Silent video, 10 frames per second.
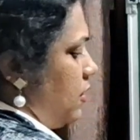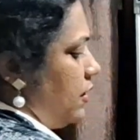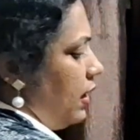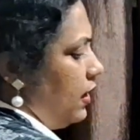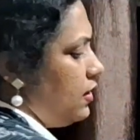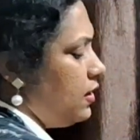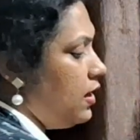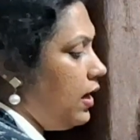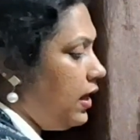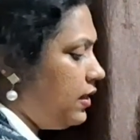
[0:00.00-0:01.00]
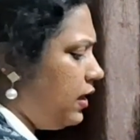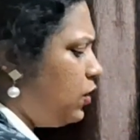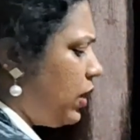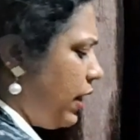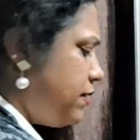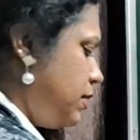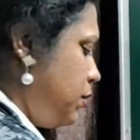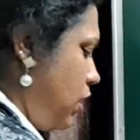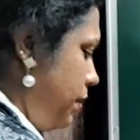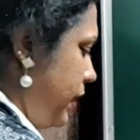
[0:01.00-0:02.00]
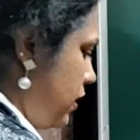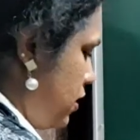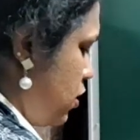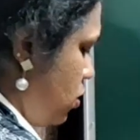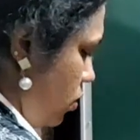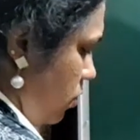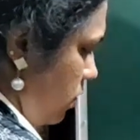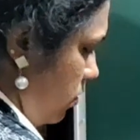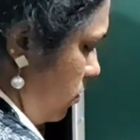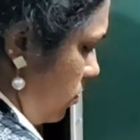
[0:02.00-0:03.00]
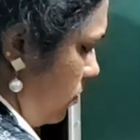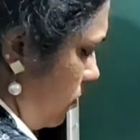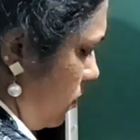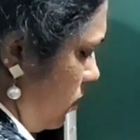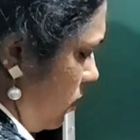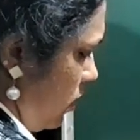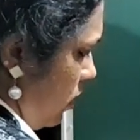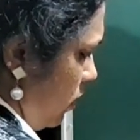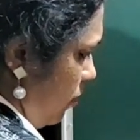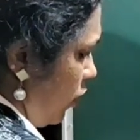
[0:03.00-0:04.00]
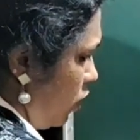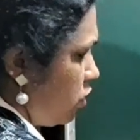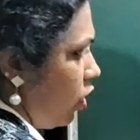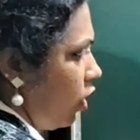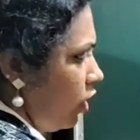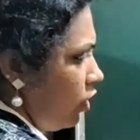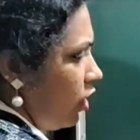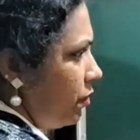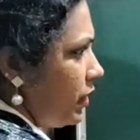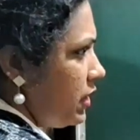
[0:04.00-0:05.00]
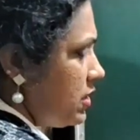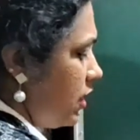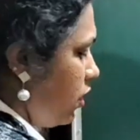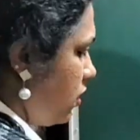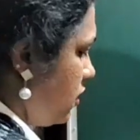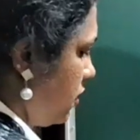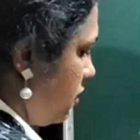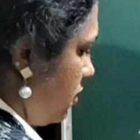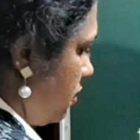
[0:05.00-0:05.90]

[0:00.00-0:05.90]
right? And then you have some non-metals too, because all non-metals are not here.